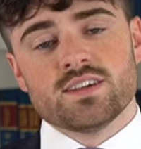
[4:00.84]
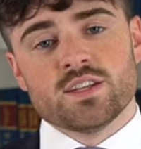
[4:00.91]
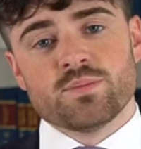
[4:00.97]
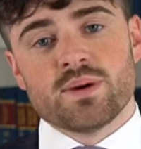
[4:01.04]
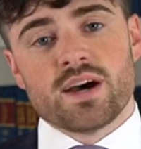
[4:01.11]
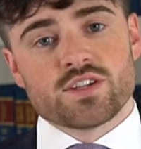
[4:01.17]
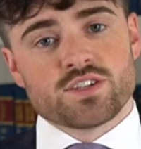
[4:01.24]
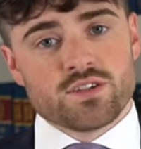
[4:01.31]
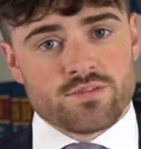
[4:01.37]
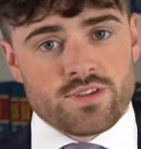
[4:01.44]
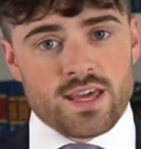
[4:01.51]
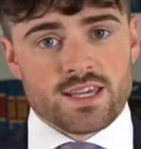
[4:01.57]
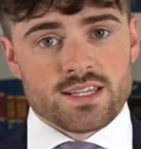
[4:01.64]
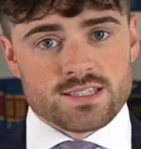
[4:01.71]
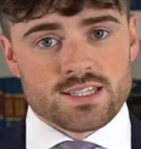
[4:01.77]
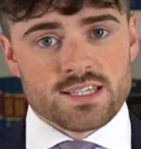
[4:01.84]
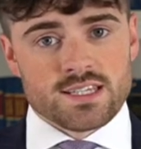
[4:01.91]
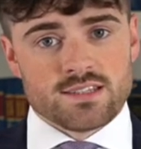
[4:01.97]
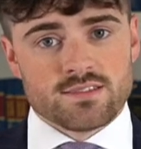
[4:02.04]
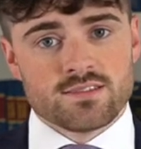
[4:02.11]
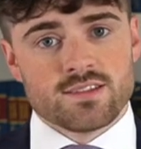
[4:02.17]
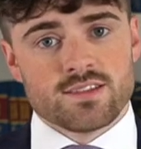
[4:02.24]
in a batch of
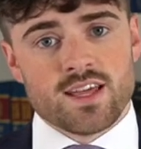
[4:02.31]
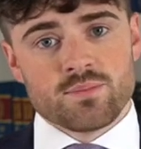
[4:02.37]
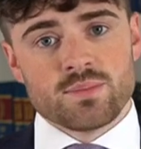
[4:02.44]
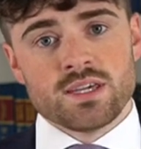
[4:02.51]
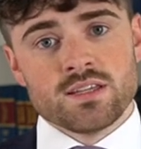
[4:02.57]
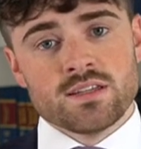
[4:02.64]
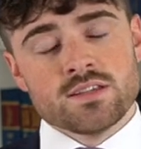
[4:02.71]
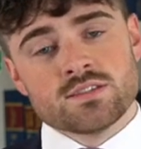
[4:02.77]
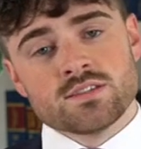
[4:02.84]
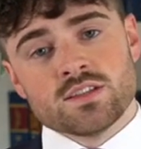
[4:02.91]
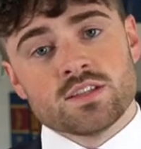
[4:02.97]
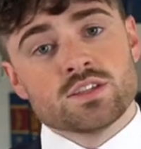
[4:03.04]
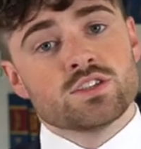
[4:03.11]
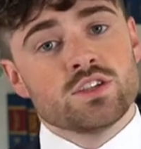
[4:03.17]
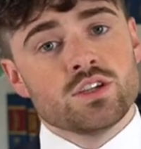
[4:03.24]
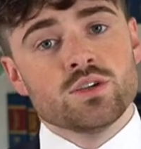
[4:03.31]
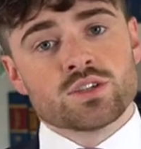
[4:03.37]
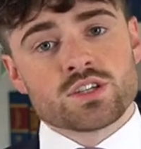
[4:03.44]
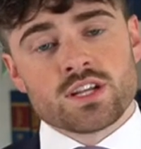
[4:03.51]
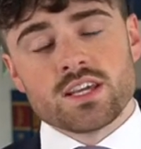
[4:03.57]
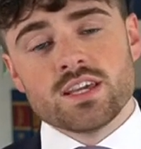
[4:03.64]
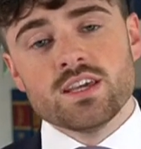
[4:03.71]
18. That means that there's
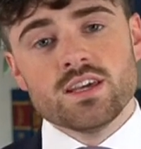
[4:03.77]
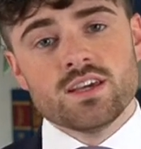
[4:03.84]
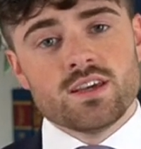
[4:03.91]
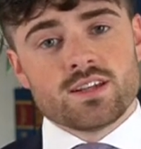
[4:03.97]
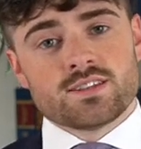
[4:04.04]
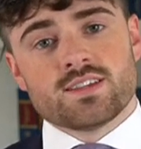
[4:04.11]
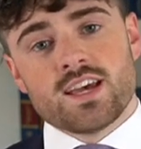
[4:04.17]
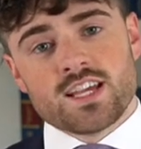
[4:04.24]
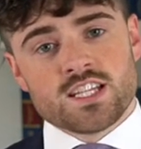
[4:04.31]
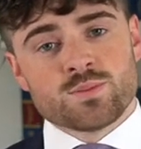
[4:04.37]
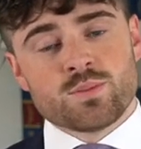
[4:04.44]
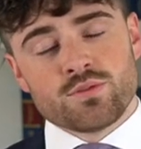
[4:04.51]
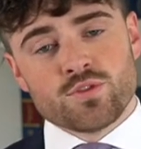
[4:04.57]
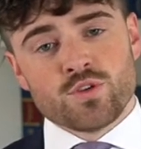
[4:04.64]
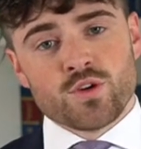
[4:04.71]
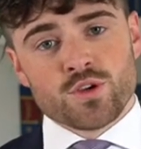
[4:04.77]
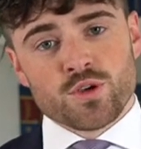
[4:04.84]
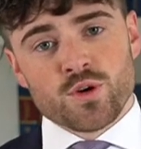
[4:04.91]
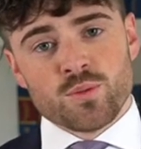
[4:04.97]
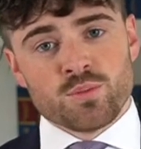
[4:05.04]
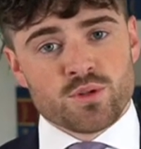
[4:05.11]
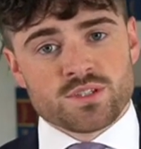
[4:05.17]
usually a test before
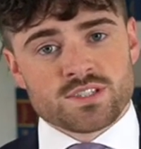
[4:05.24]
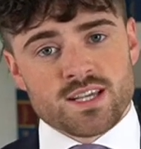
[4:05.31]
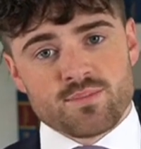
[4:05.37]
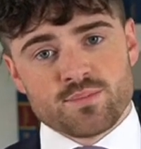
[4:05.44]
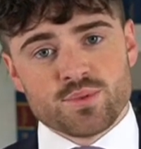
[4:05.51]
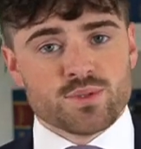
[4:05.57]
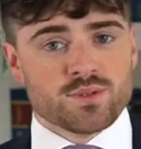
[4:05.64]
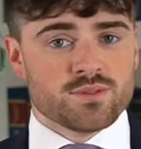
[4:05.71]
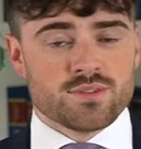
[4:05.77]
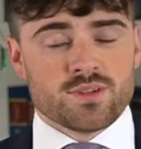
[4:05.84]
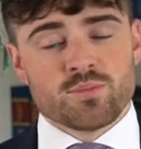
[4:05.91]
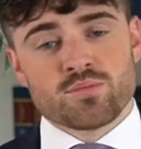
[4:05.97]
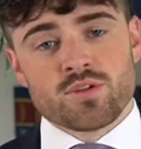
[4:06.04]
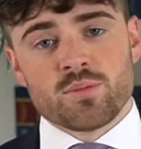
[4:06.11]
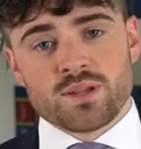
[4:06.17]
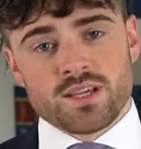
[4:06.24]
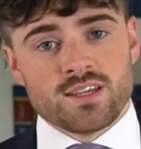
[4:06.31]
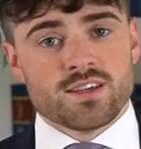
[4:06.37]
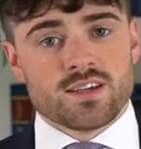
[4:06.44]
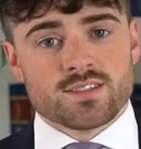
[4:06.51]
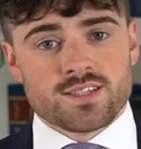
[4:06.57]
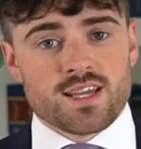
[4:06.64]
your blood sample,
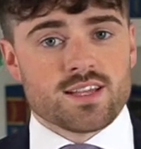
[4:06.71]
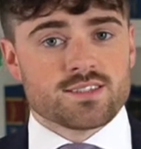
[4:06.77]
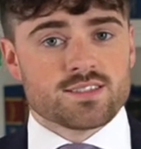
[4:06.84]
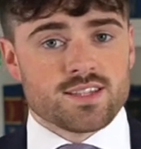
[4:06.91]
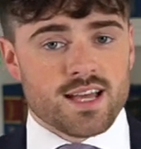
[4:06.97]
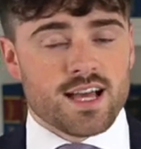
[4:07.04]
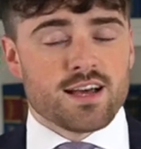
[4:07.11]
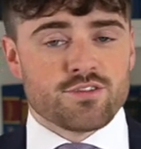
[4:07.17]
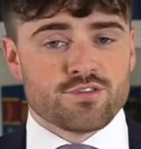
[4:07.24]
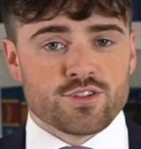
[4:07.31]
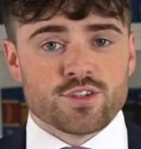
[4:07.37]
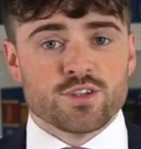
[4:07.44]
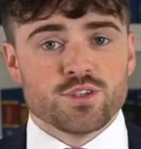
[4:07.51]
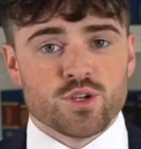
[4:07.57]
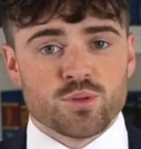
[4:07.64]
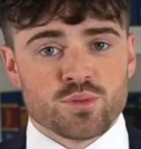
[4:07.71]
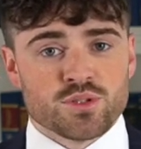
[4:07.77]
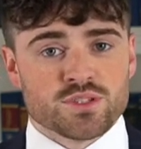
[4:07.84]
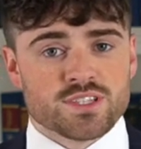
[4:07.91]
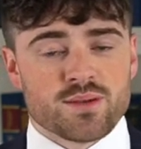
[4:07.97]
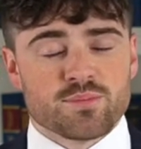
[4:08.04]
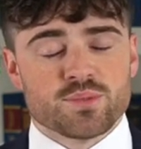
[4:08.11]
probably a test after your
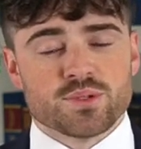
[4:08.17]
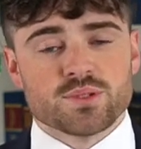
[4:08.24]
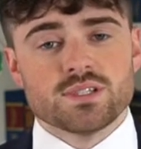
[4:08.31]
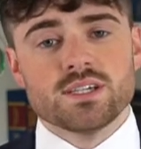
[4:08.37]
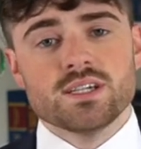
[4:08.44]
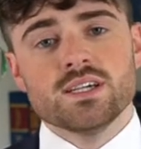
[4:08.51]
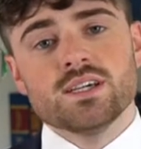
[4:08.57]
blood sample.